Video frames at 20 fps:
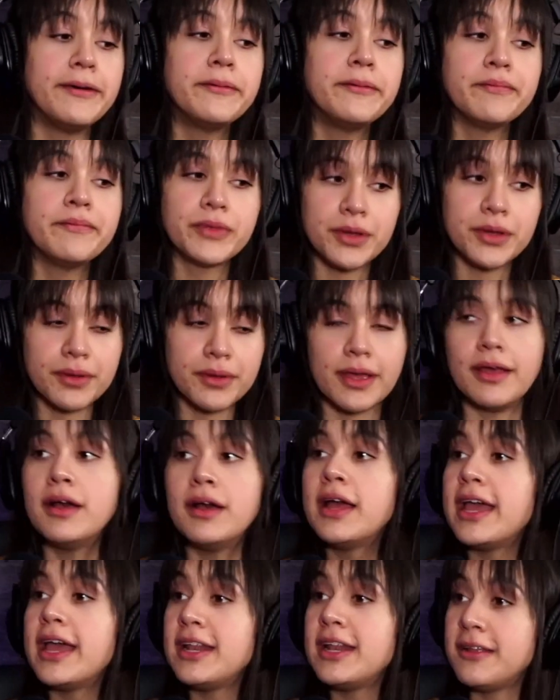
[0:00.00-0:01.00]
Okay.
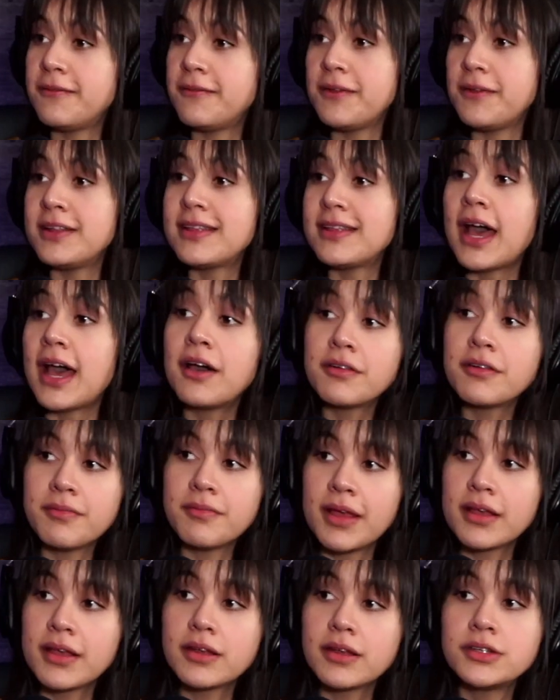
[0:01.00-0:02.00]
And if it's out of
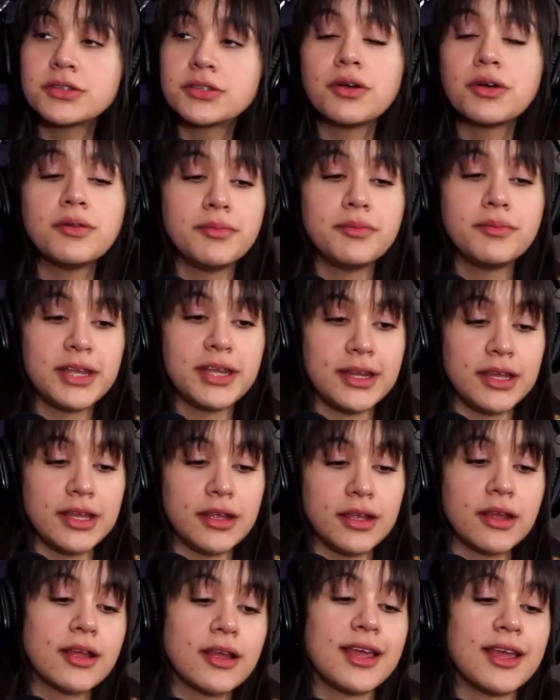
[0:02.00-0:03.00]
my control, meaning,
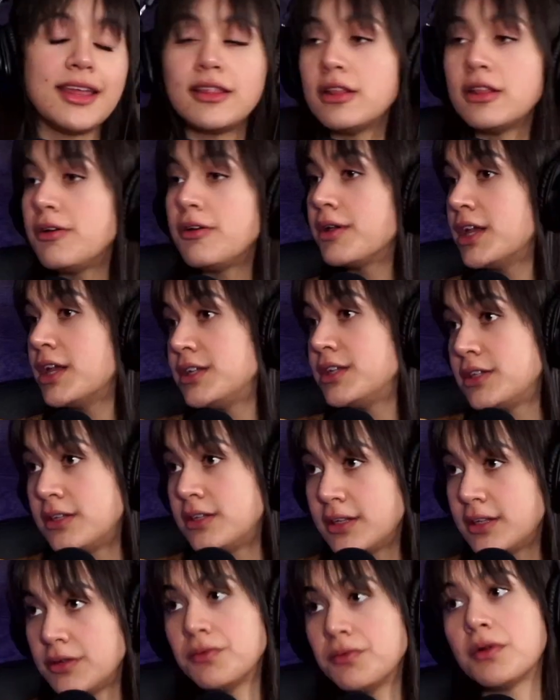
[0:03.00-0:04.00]
hey, the location
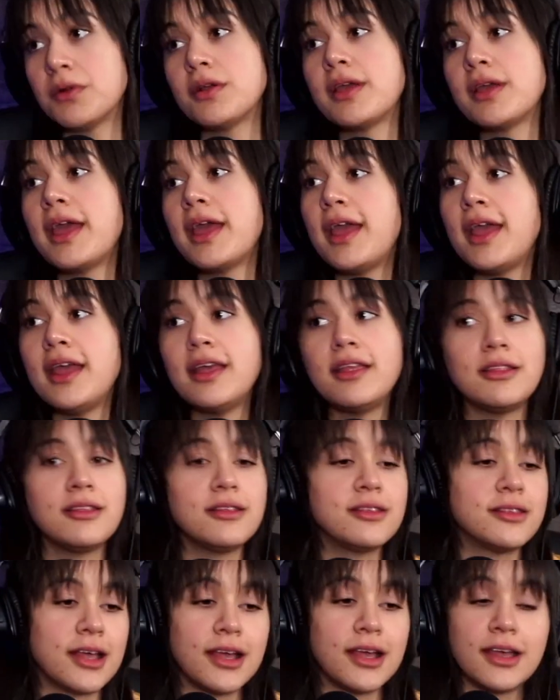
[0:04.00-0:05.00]
didn't work. Hey, the
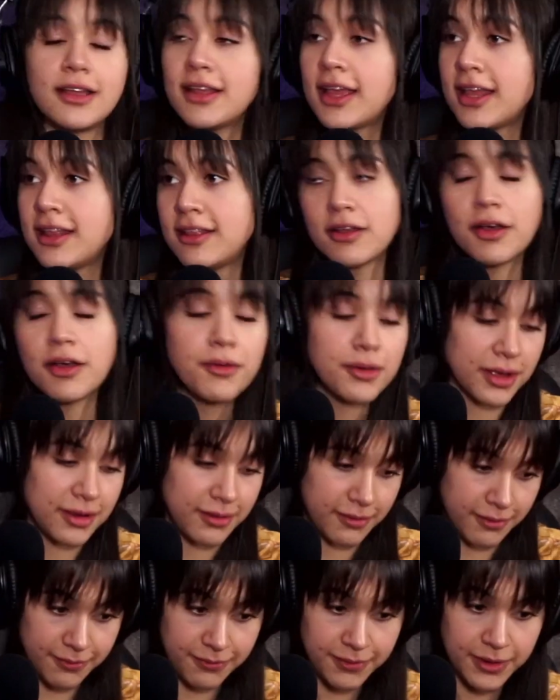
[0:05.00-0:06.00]
site. Okay,
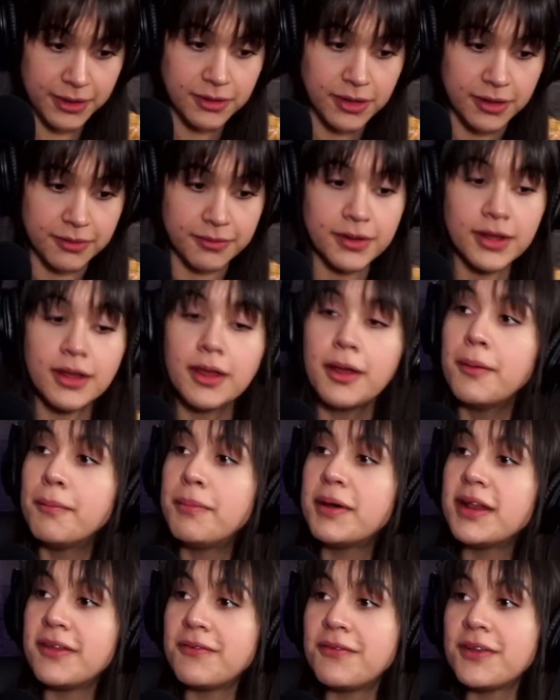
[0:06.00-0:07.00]
fair enough.
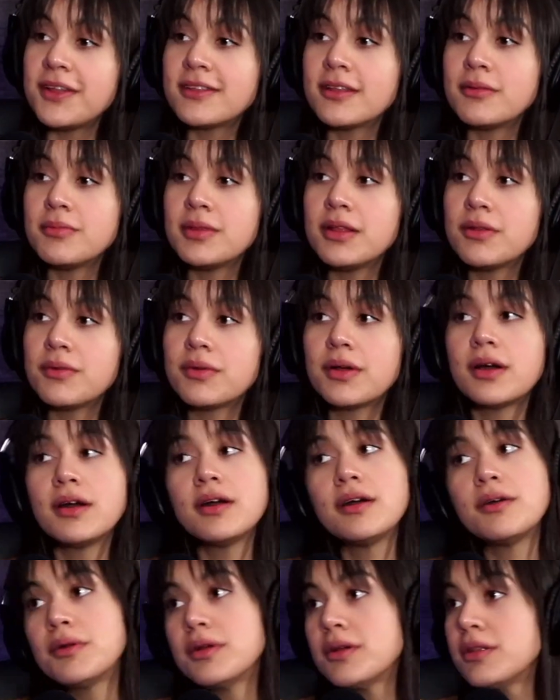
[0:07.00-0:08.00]
But if it's something
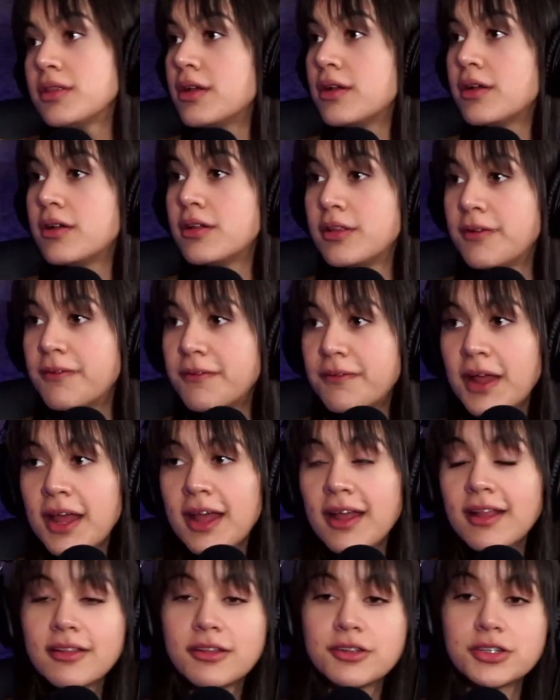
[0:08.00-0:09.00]
where they're on the
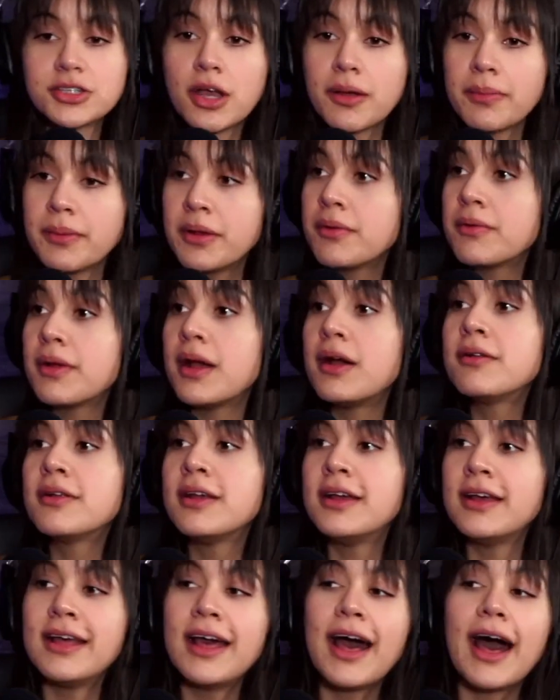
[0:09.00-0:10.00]
fence or shopping around,
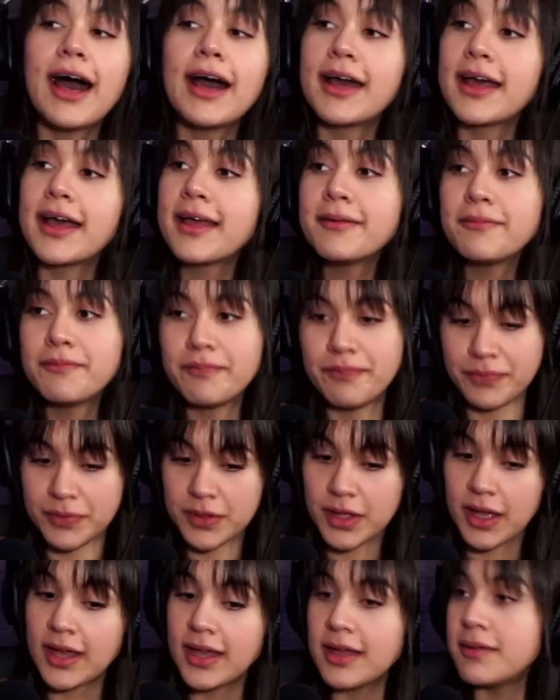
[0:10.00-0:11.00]
I'm
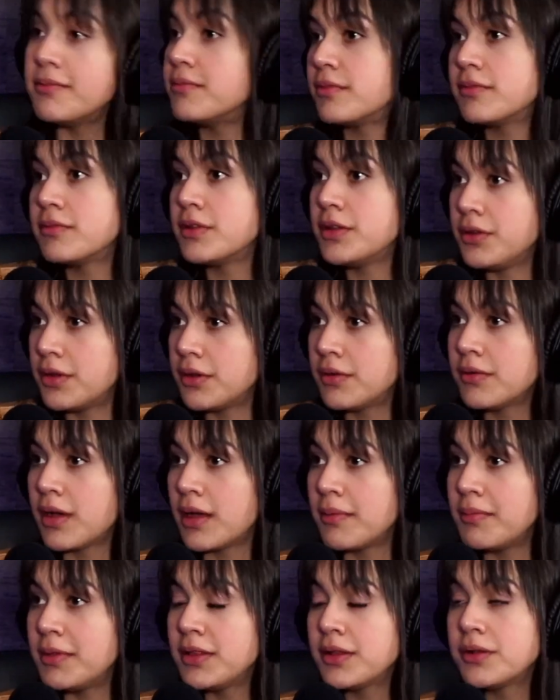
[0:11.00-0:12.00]

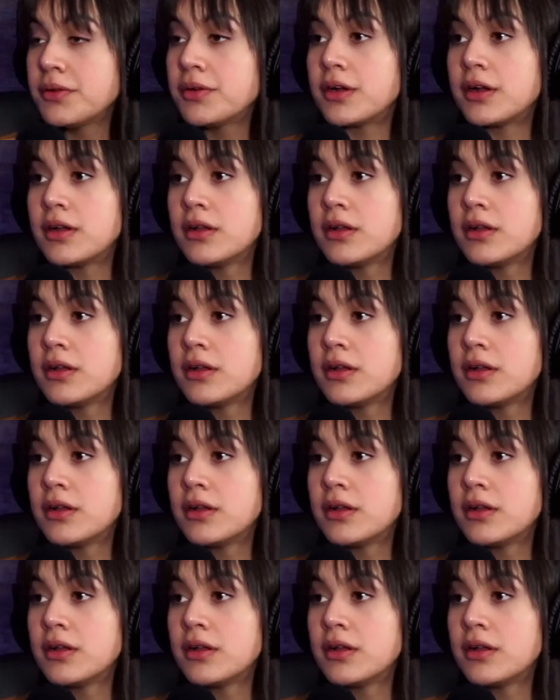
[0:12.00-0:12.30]
in the door.